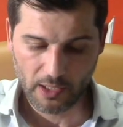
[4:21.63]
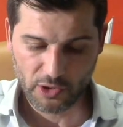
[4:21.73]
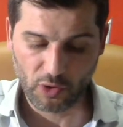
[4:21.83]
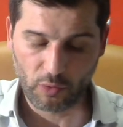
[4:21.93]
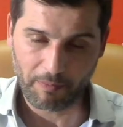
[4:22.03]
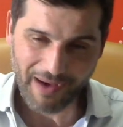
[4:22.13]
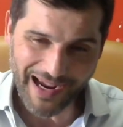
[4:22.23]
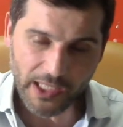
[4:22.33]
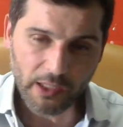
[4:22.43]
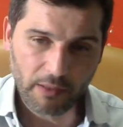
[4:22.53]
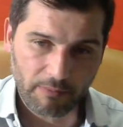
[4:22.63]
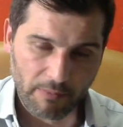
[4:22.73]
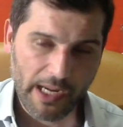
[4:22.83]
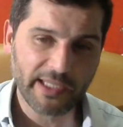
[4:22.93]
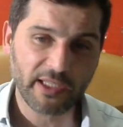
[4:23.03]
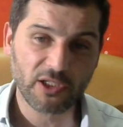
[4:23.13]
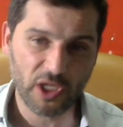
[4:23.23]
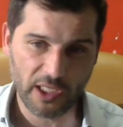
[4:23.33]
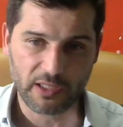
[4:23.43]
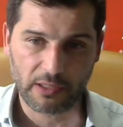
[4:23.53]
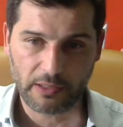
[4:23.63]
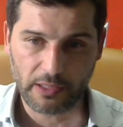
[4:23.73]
So my my suggestion